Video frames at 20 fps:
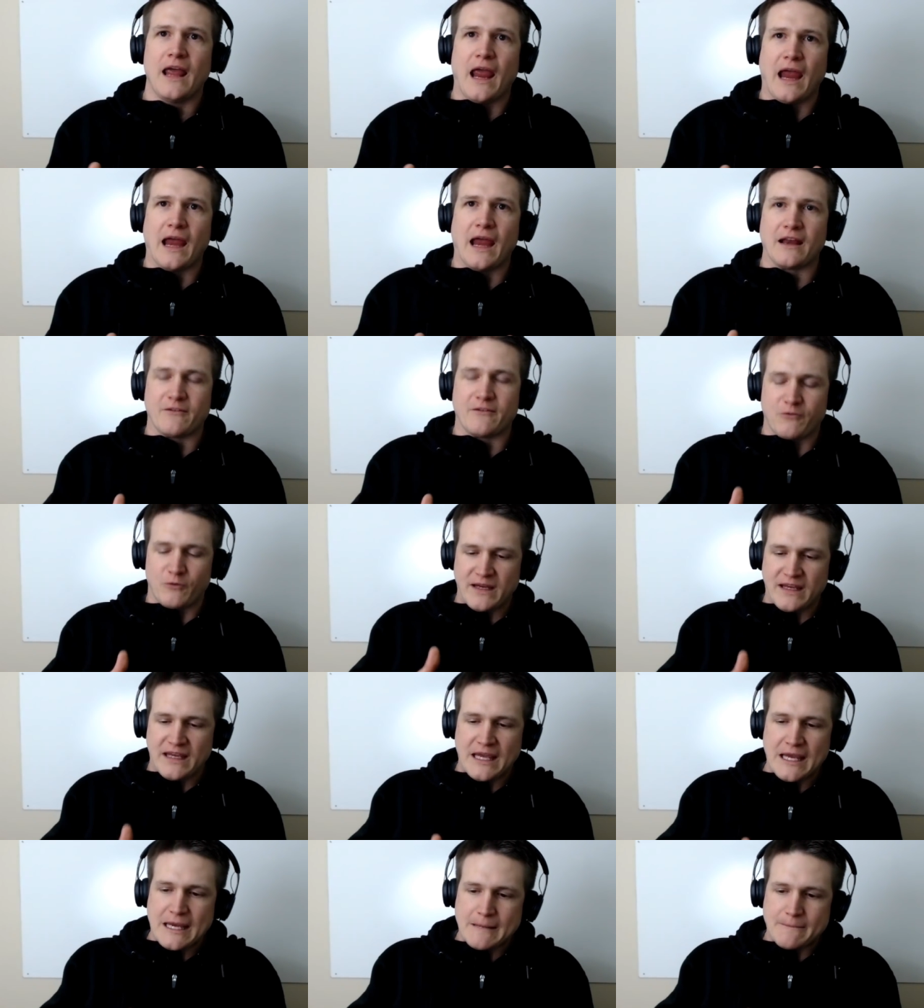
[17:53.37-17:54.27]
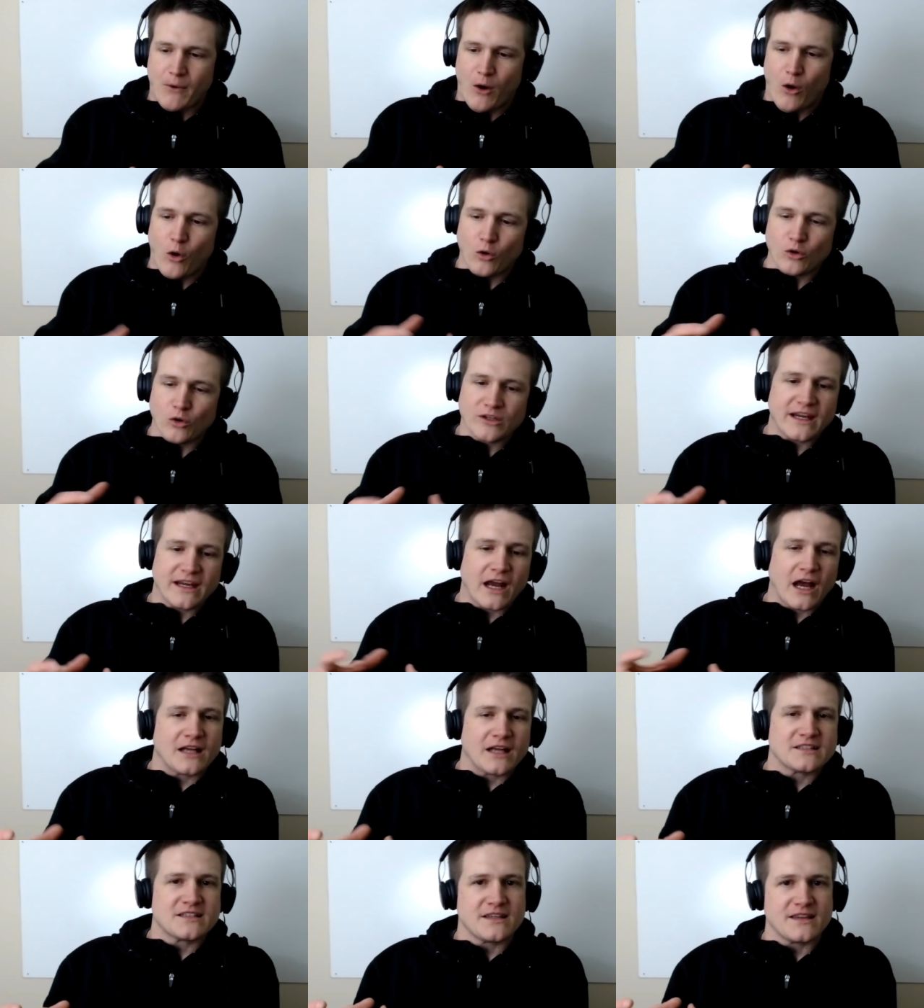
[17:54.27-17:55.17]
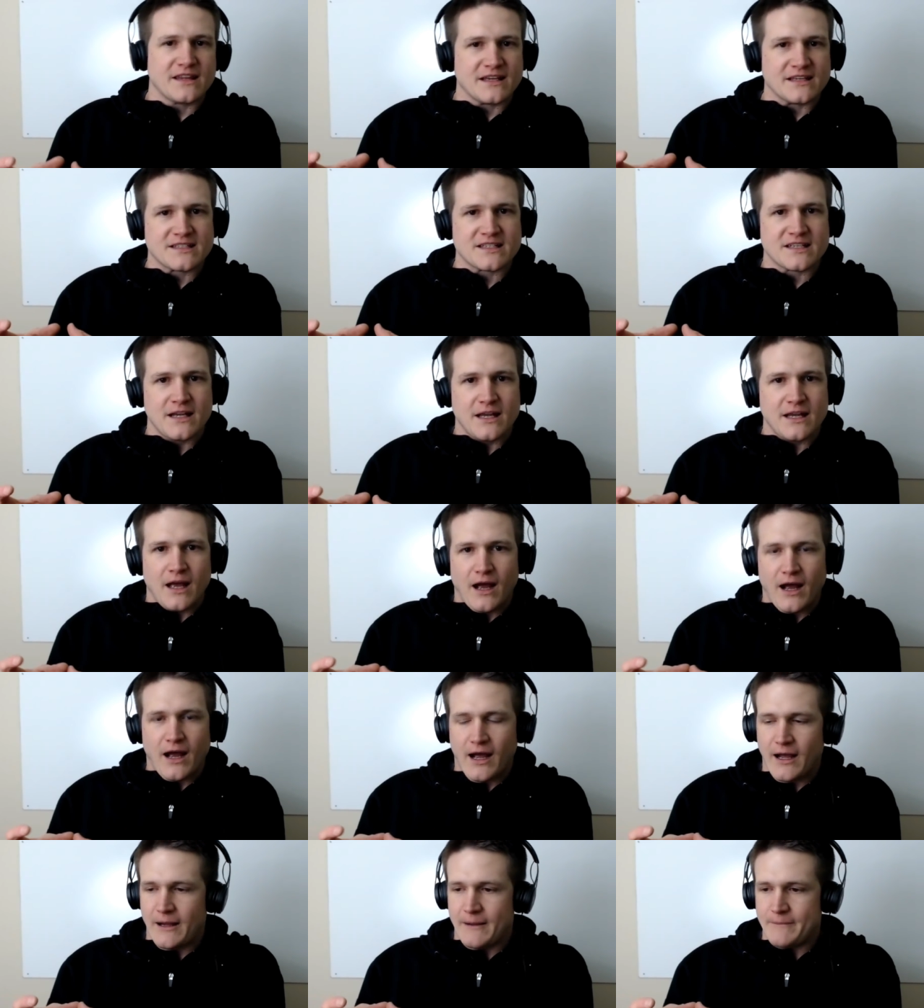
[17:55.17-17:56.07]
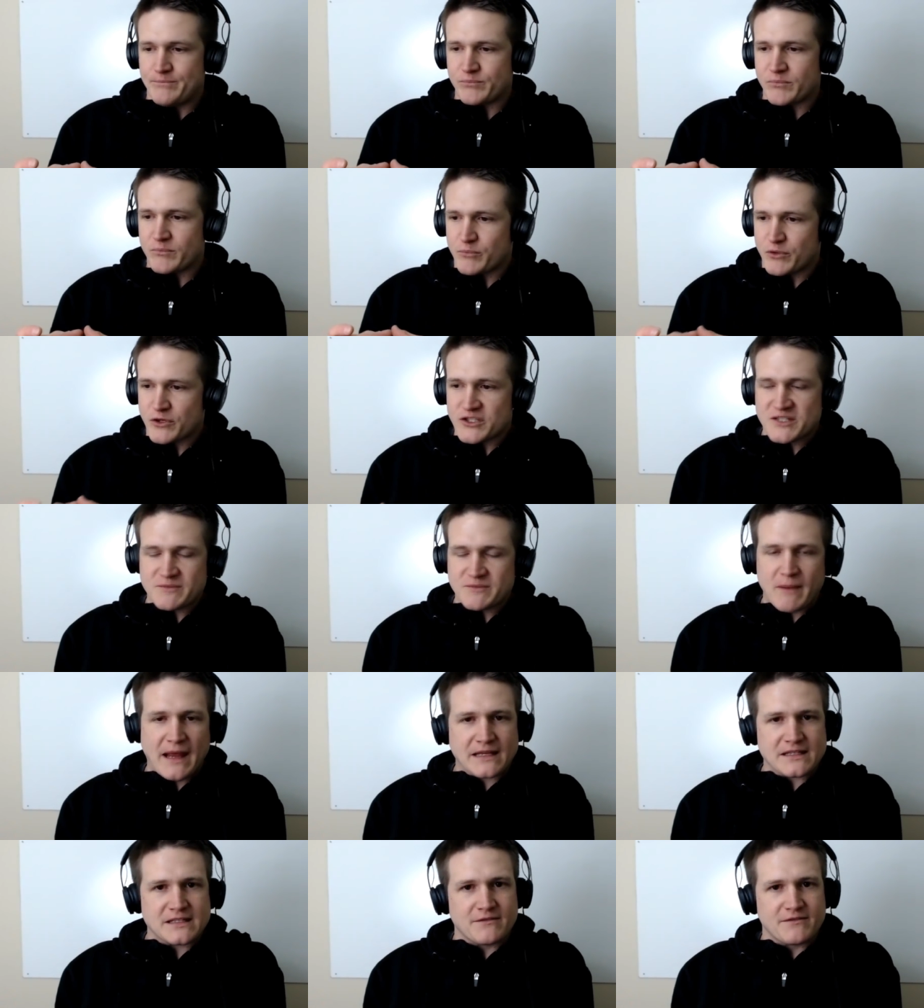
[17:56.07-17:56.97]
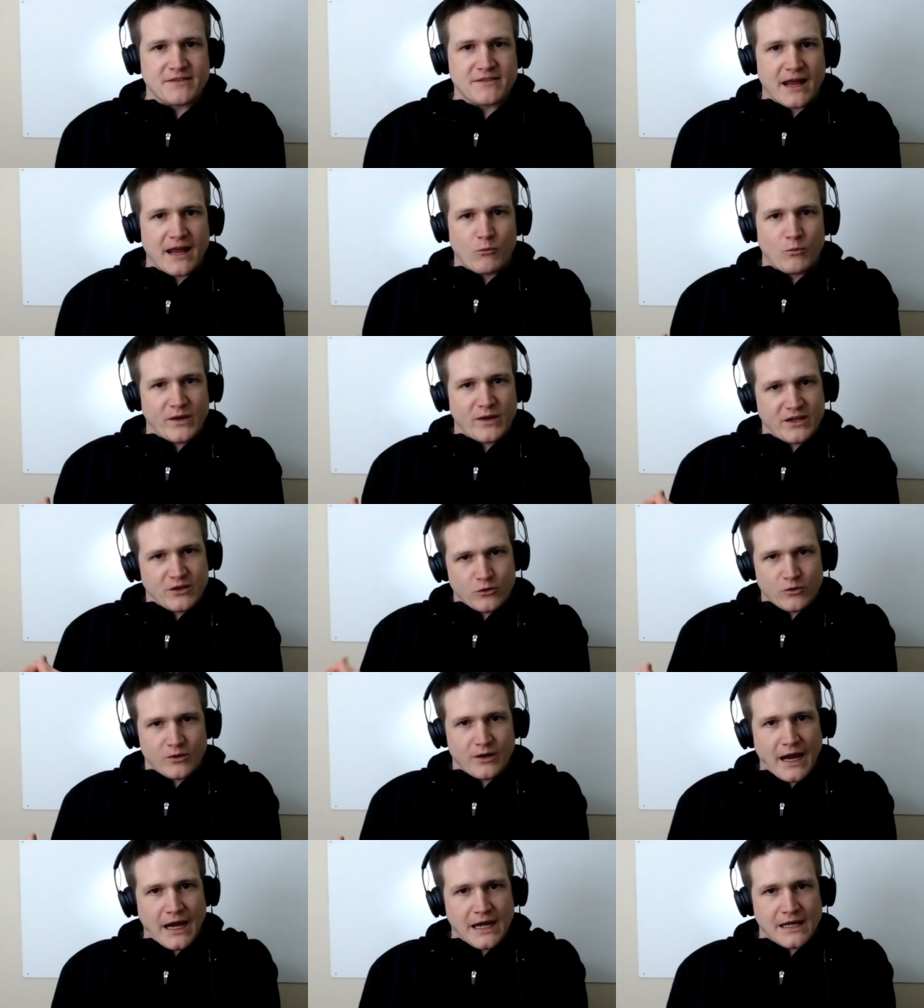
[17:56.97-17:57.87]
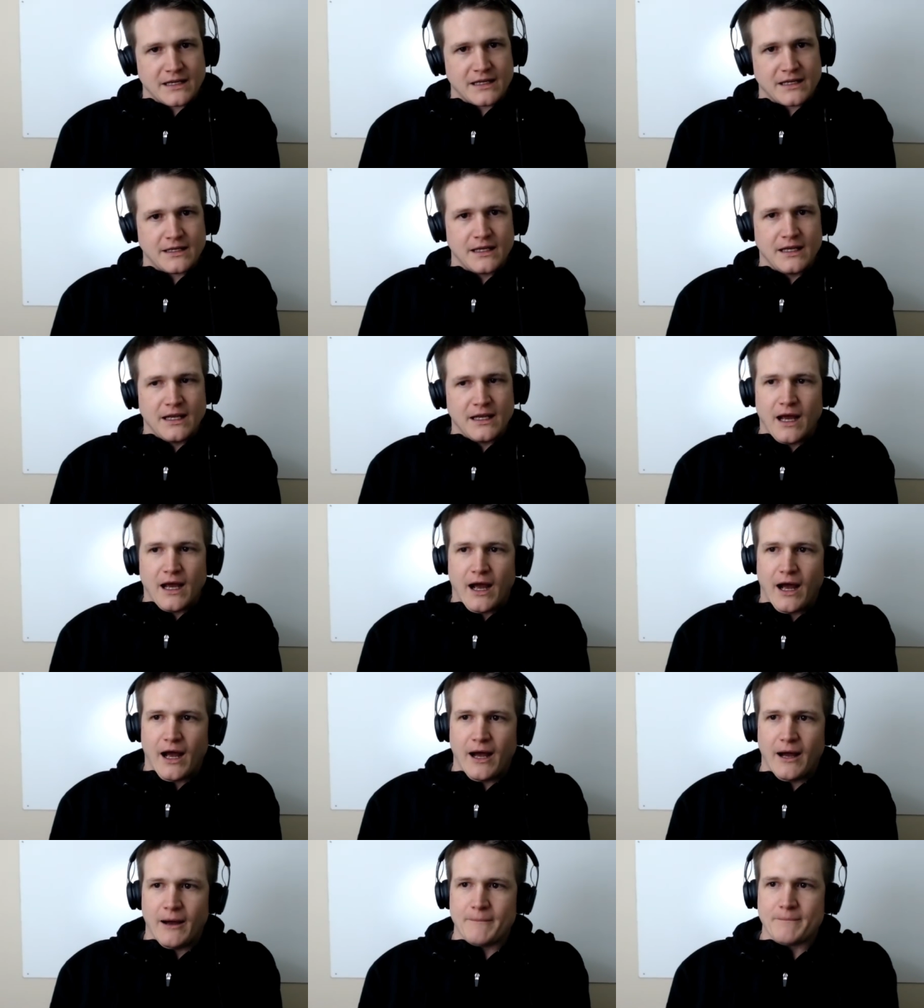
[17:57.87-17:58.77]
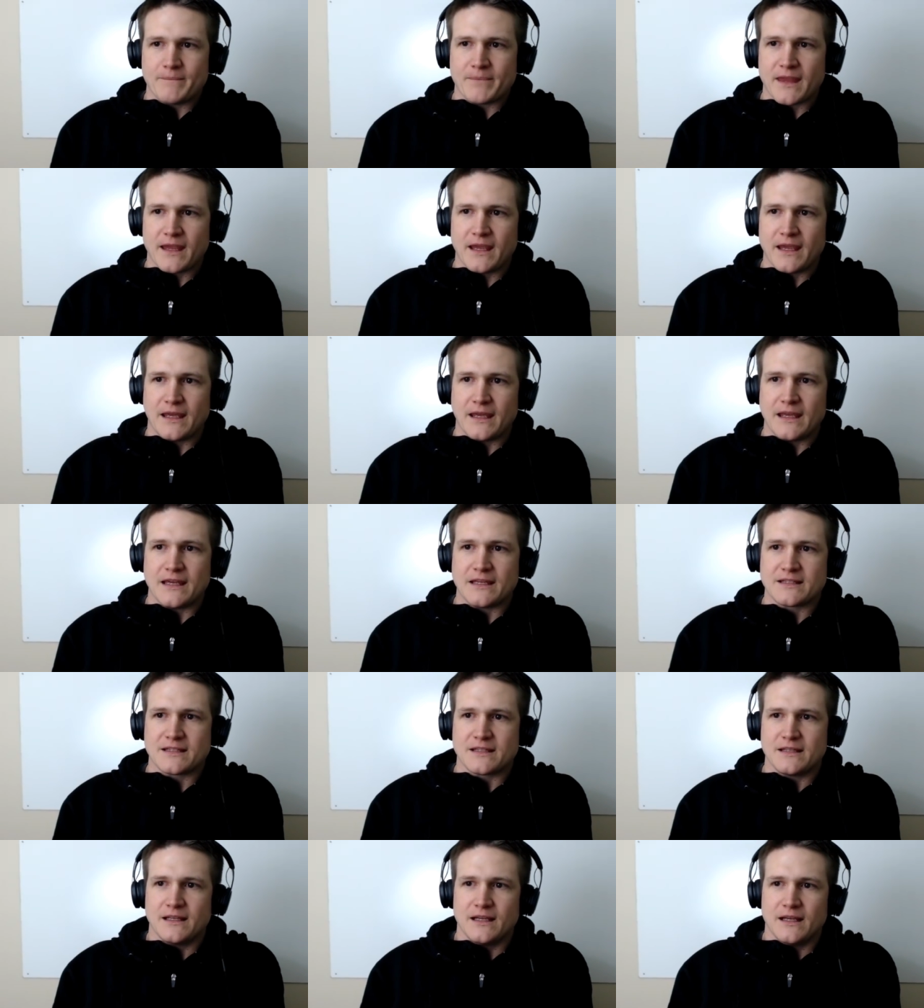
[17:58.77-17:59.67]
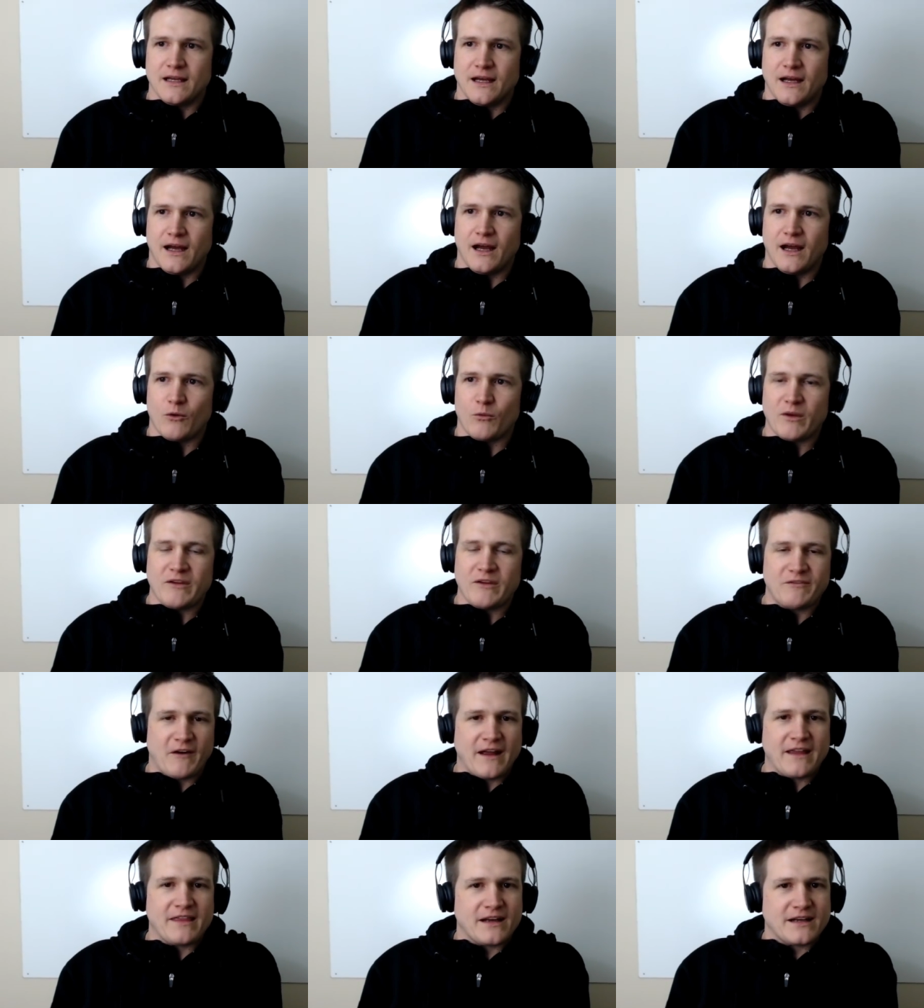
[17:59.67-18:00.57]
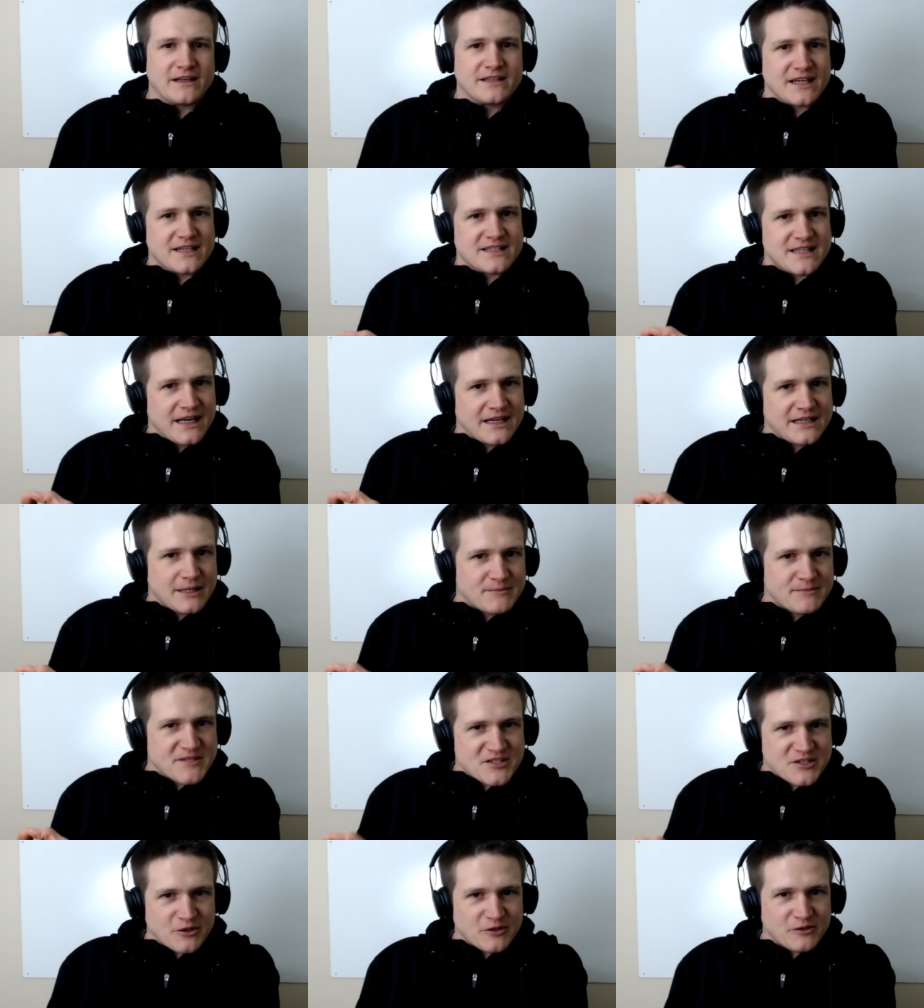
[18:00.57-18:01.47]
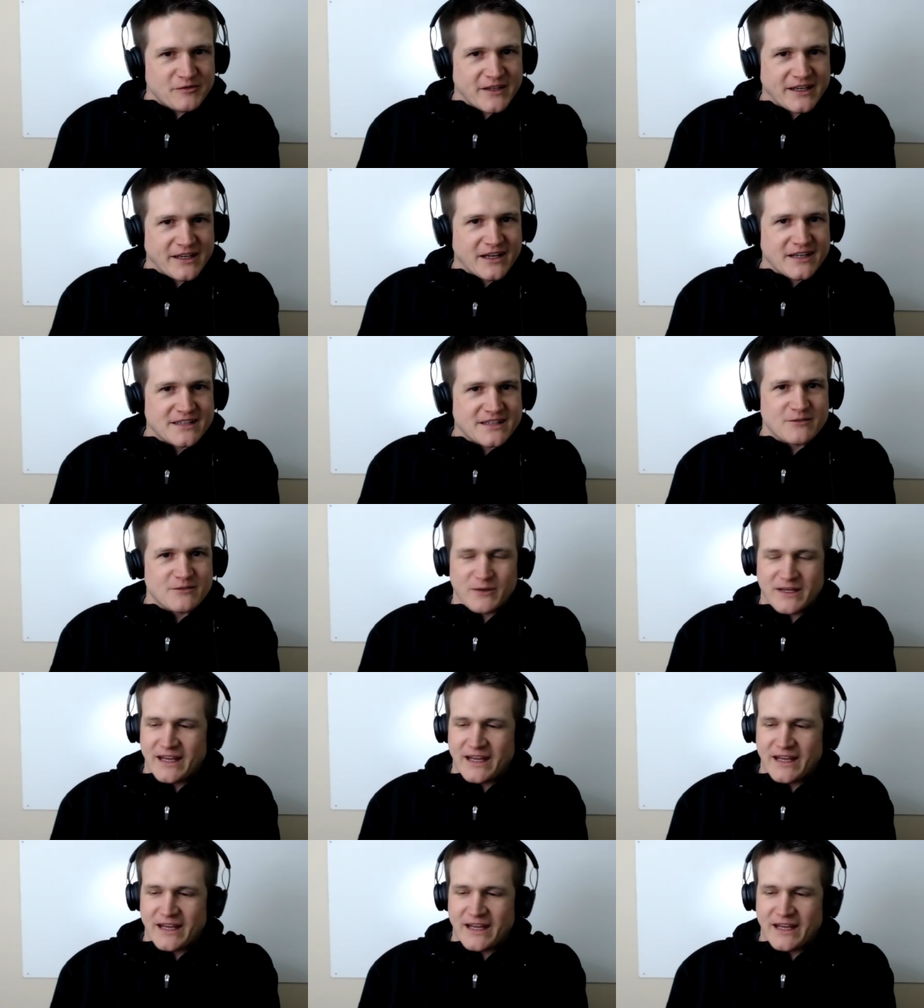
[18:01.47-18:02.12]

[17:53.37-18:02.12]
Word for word: And if we keep holding on to this um, perspective that we created, um, it, it uh, we find that it doesn't end up serving us and we